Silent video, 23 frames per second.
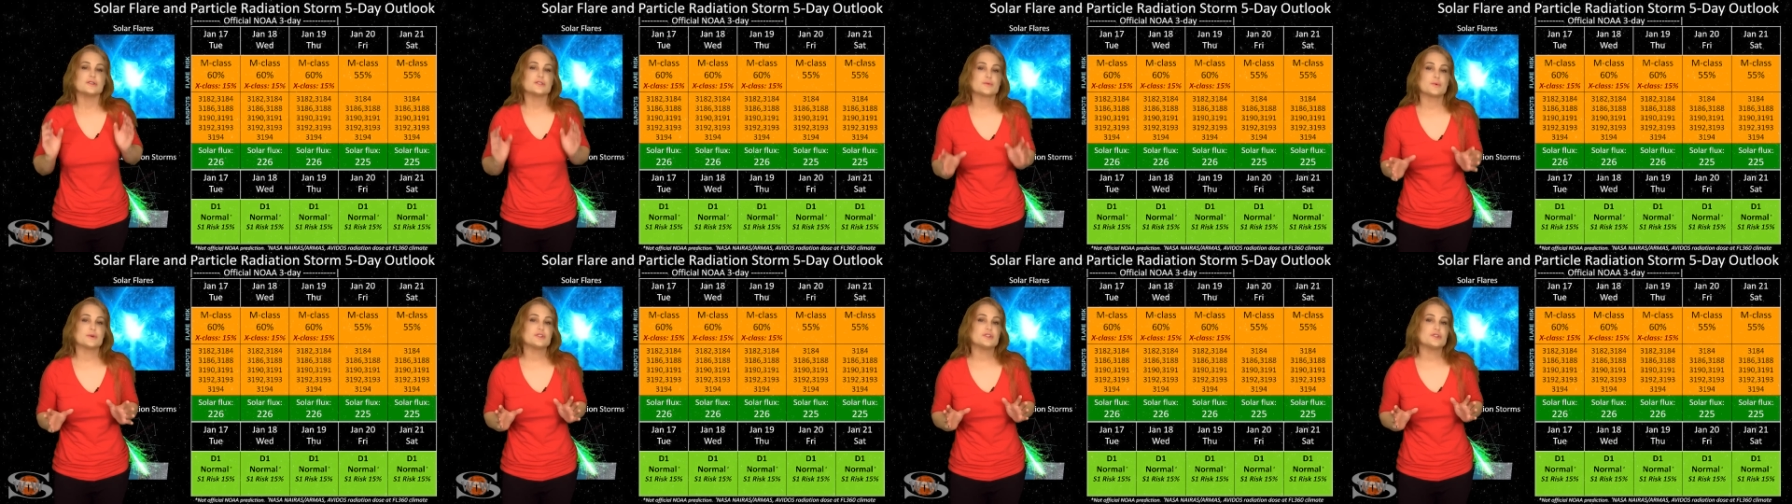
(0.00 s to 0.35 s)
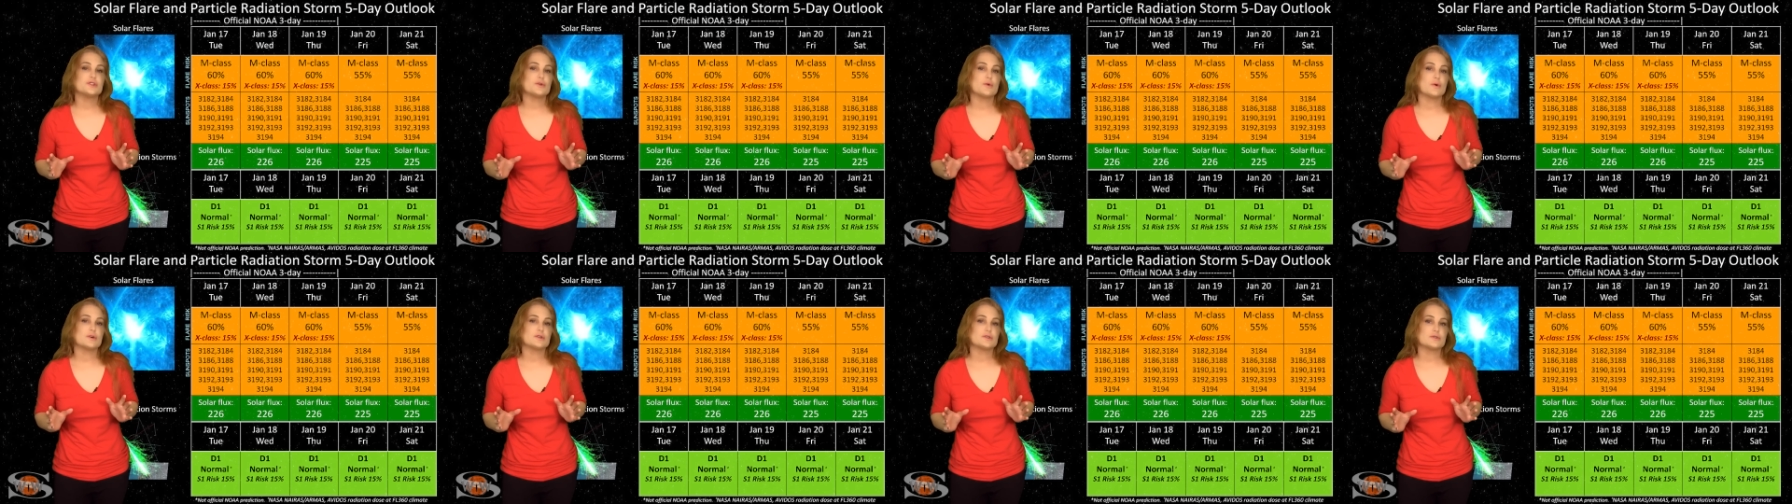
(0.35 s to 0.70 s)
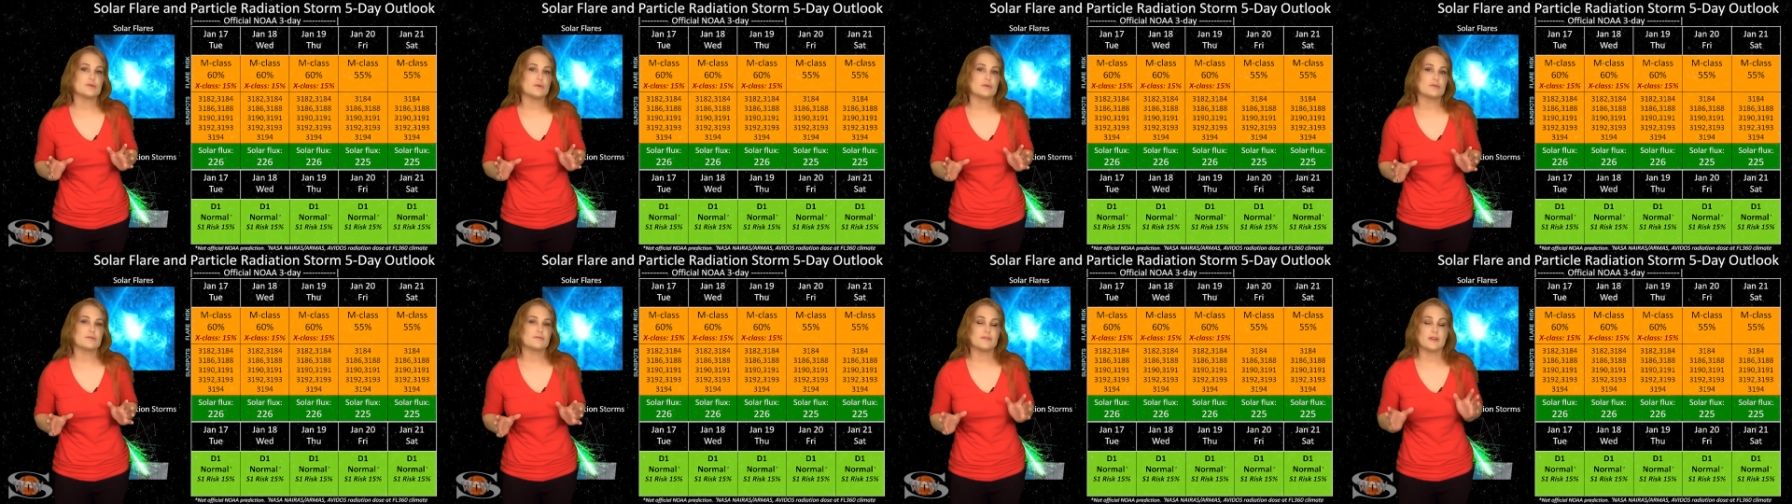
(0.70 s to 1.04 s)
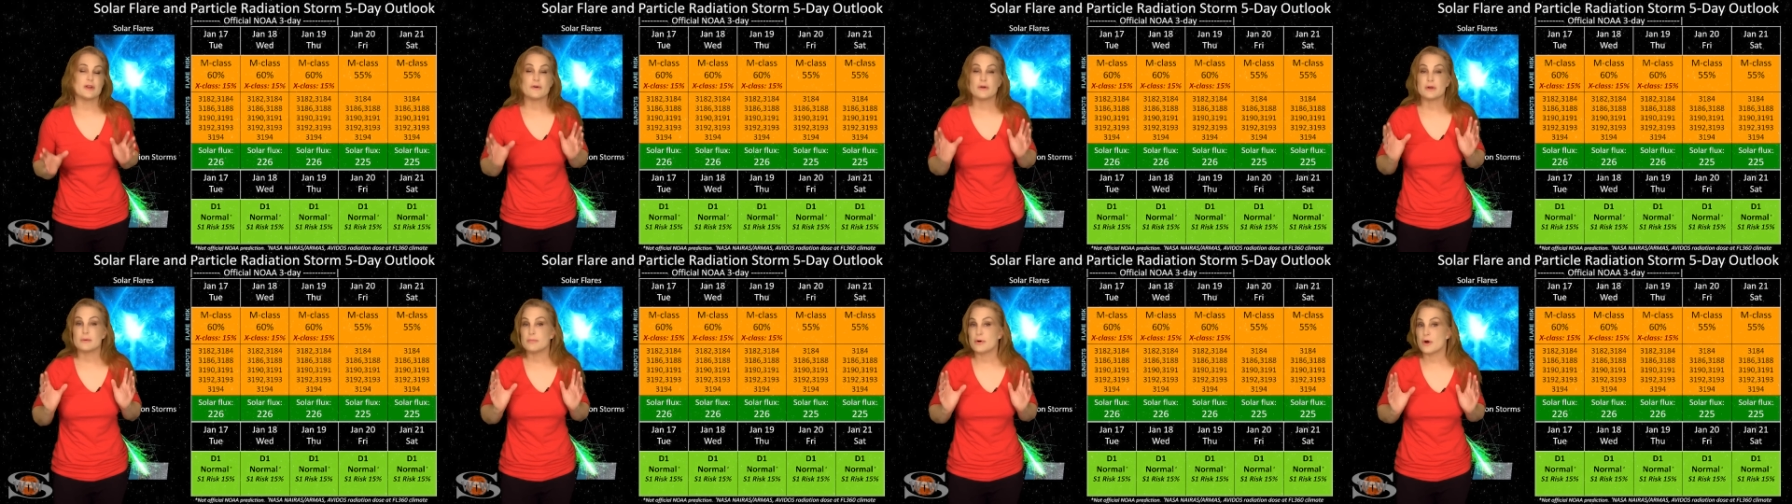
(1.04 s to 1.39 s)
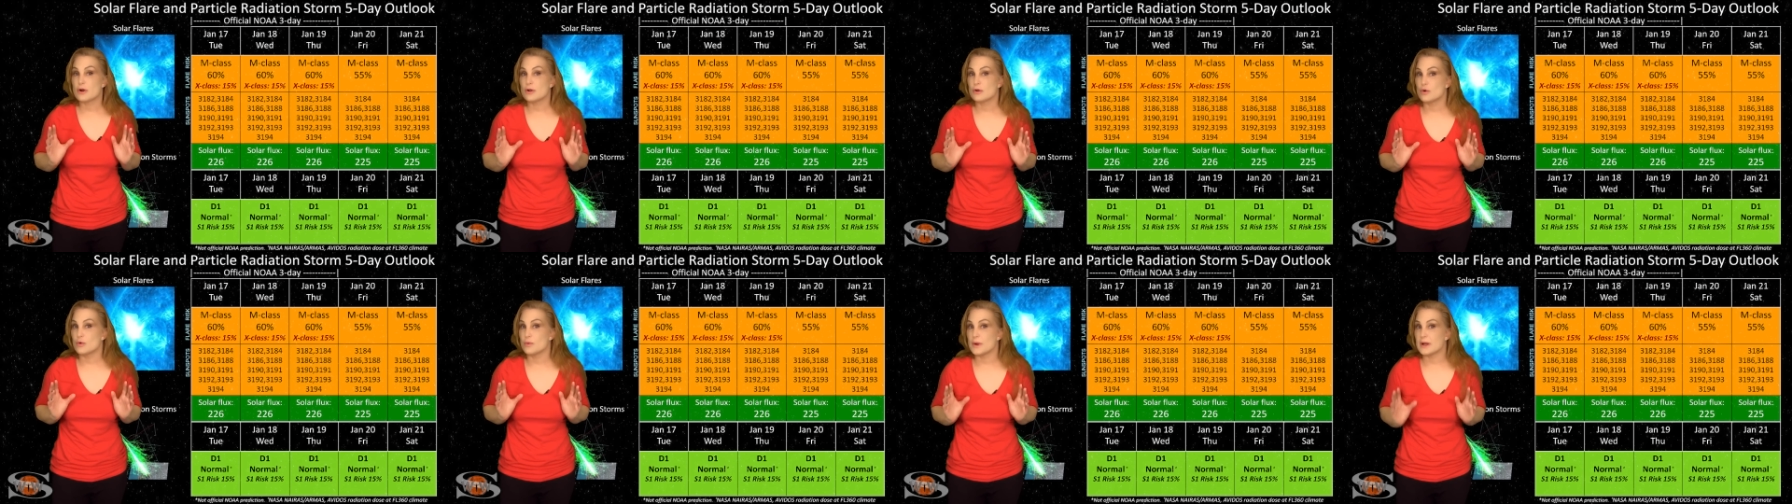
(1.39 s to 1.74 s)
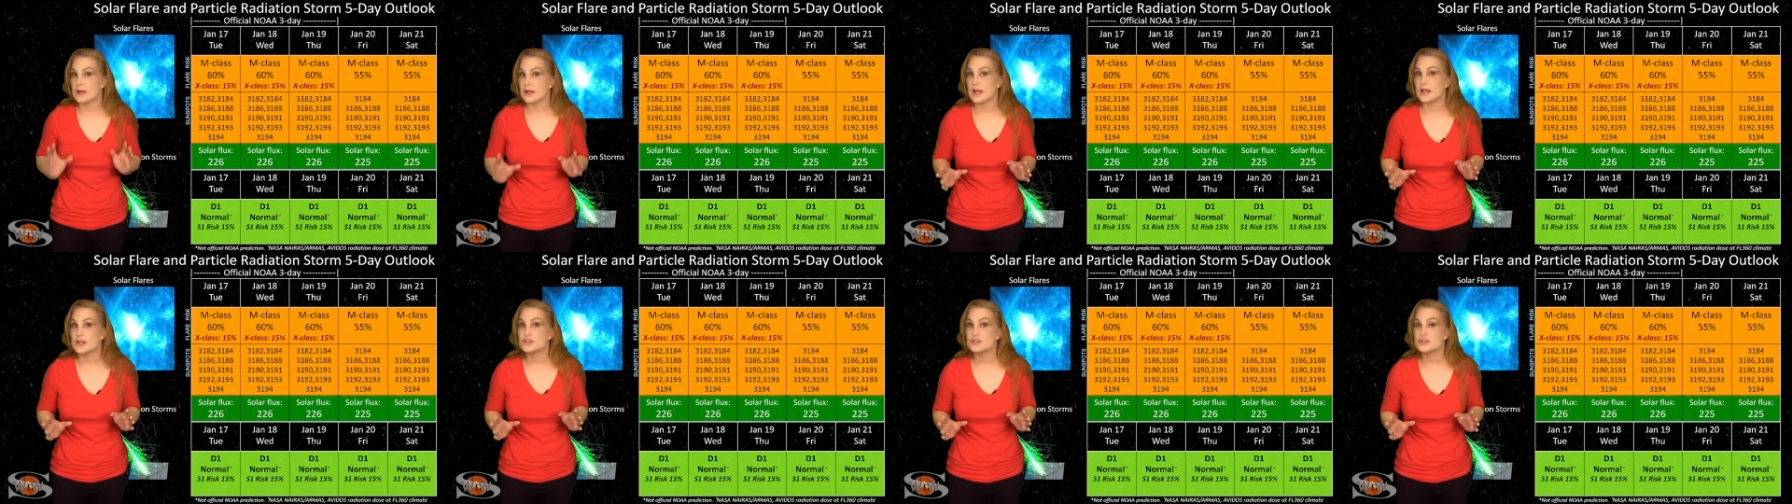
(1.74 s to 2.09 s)
Switching to our solar flare and particle
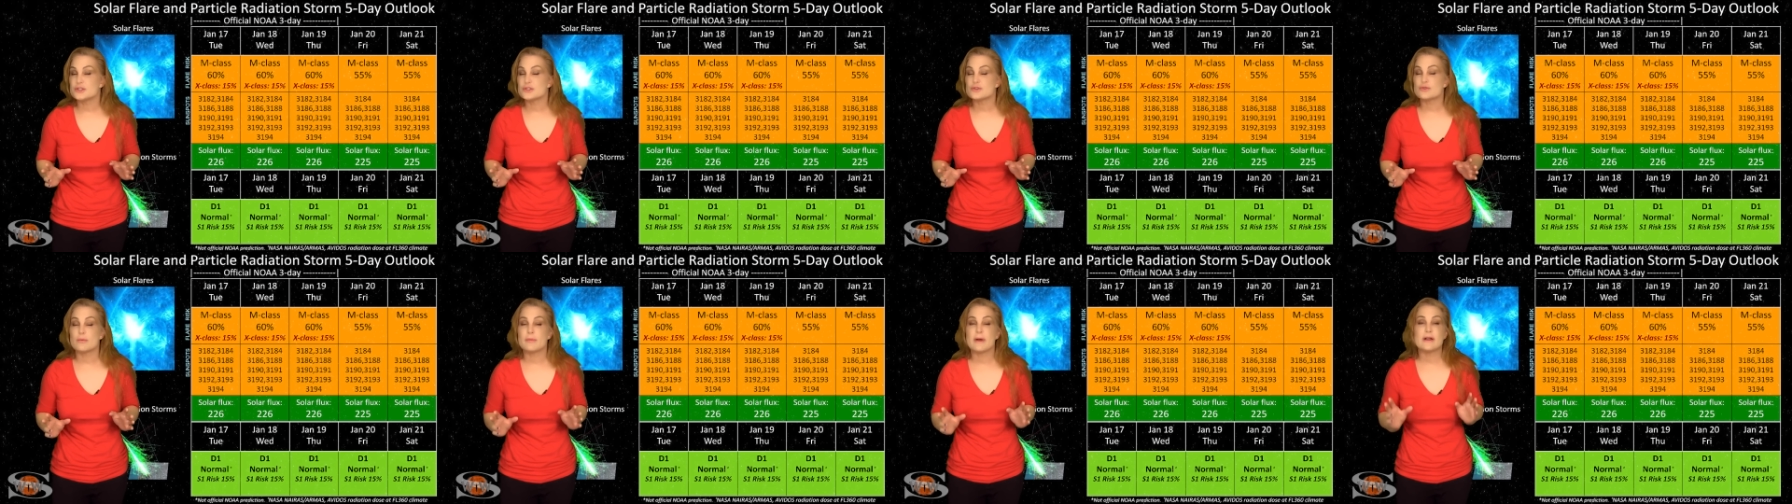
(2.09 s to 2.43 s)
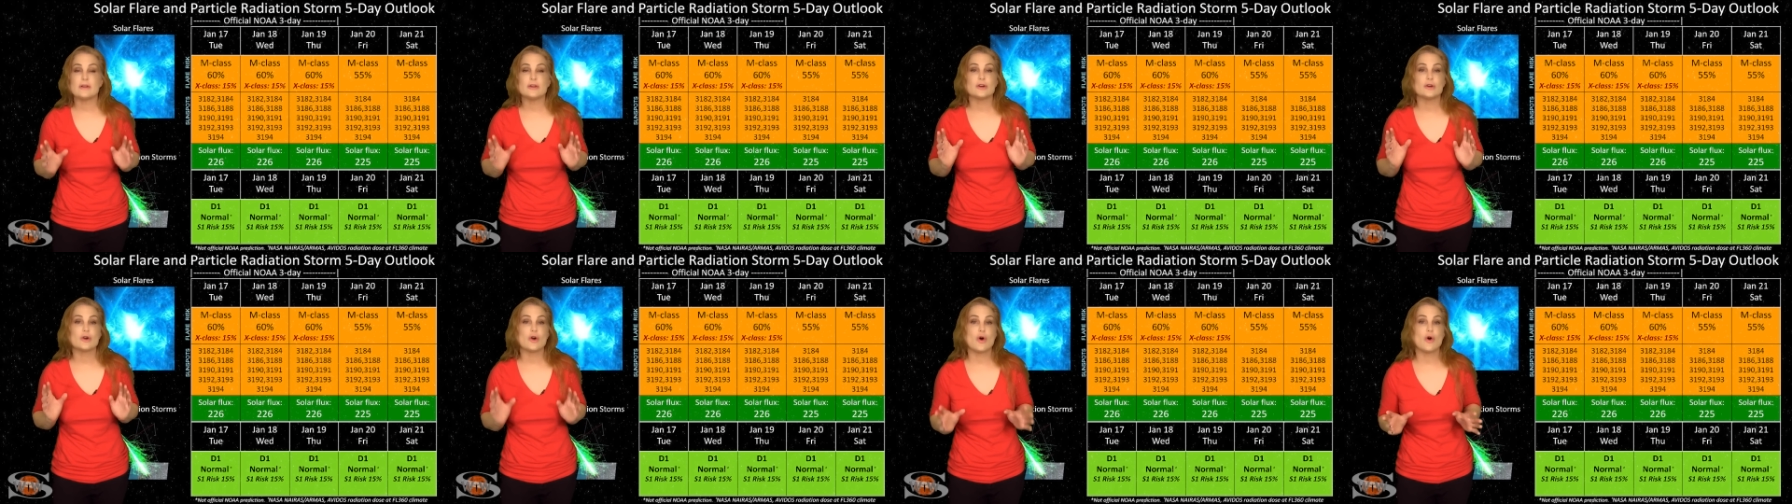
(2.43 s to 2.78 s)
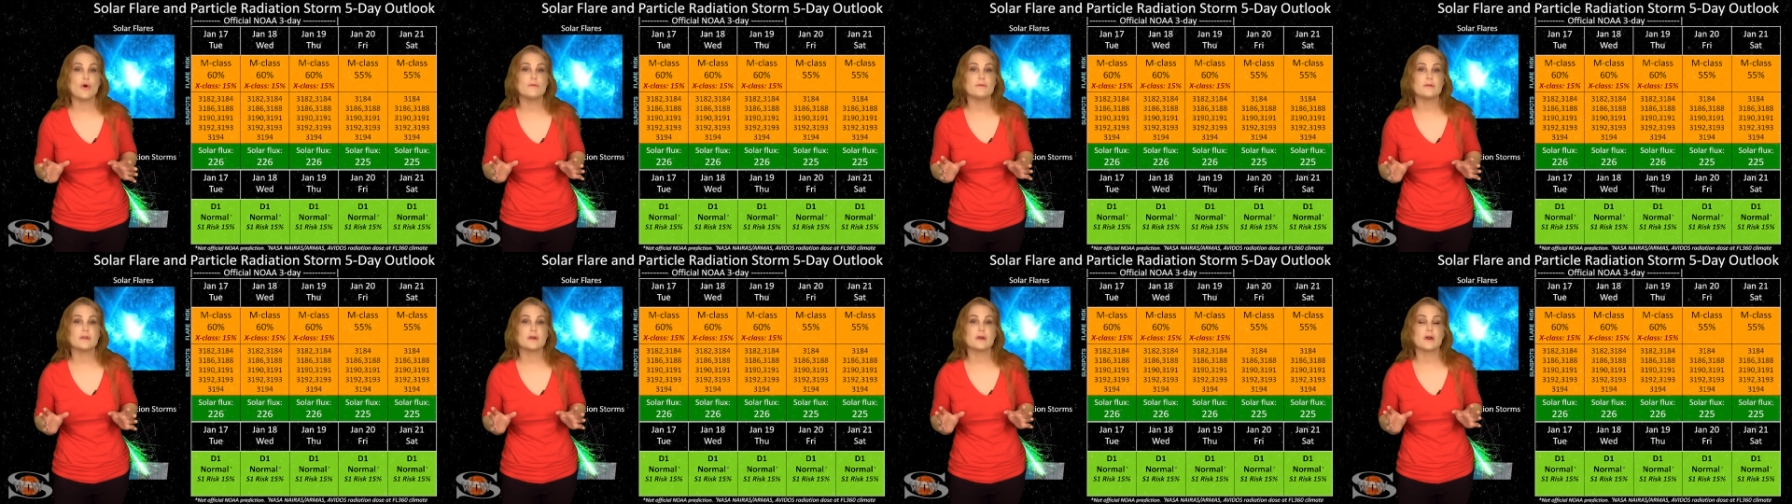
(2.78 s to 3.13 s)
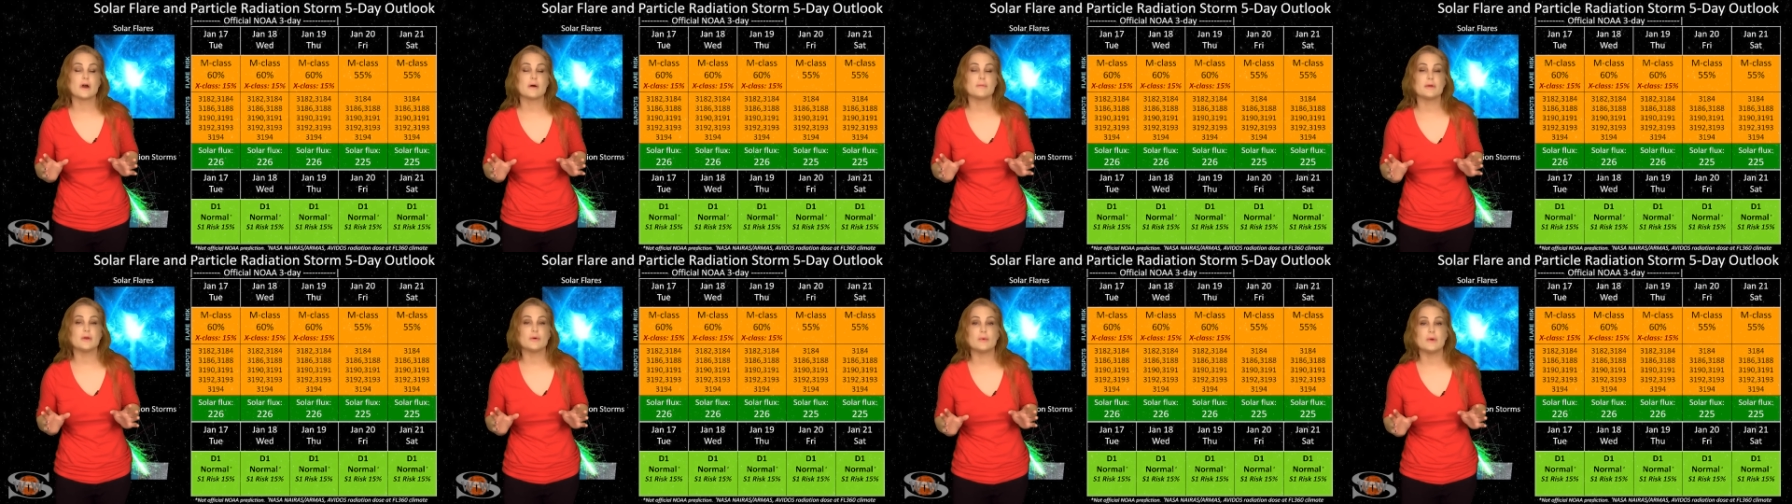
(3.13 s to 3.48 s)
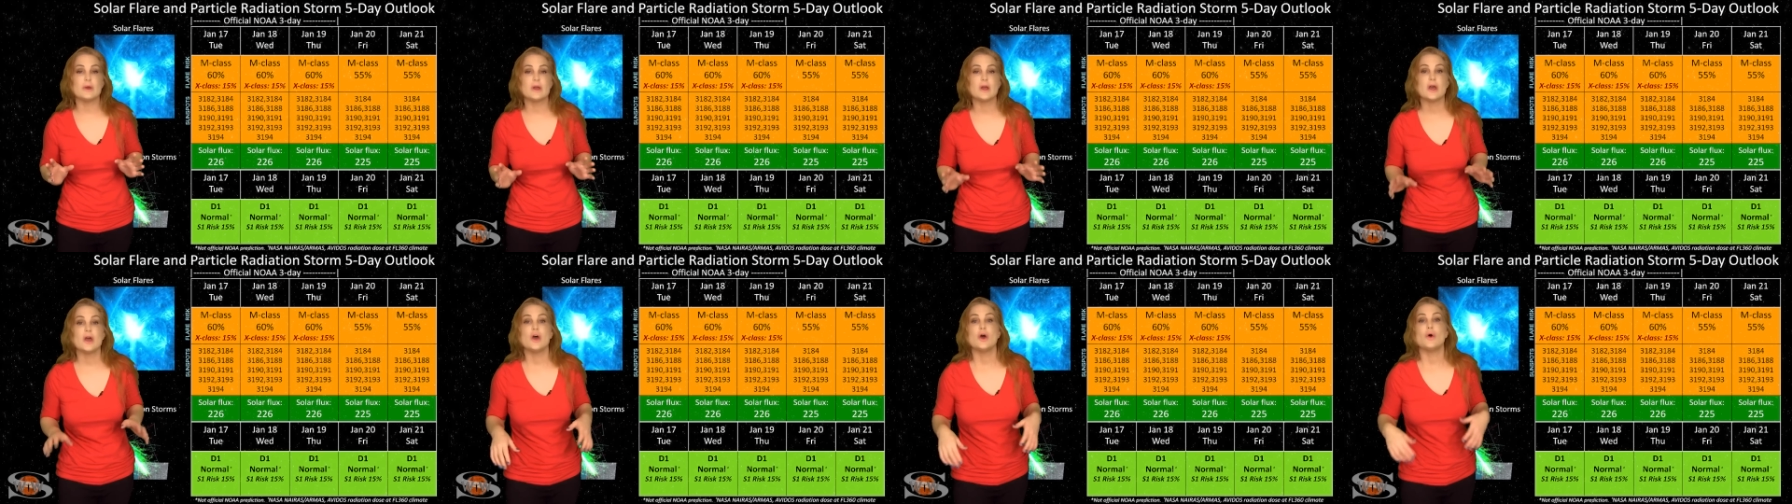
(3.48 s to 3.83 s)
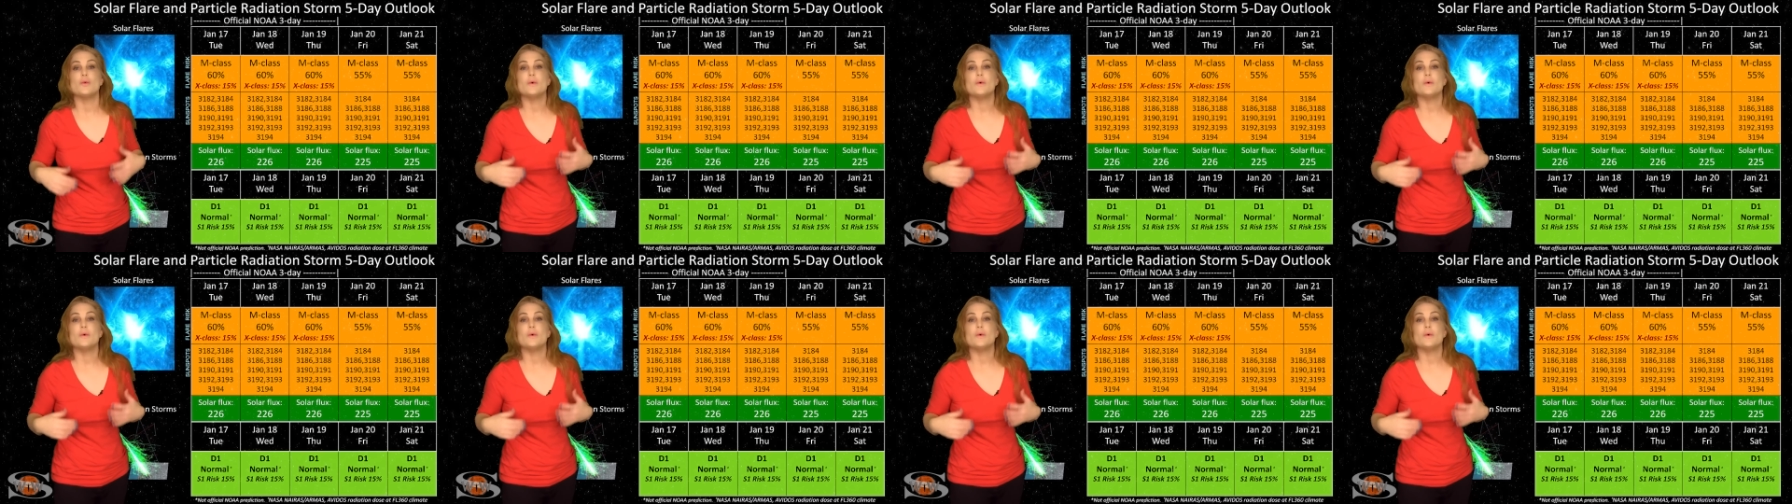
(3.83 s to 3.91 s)
radiation storm outlook over the coming week,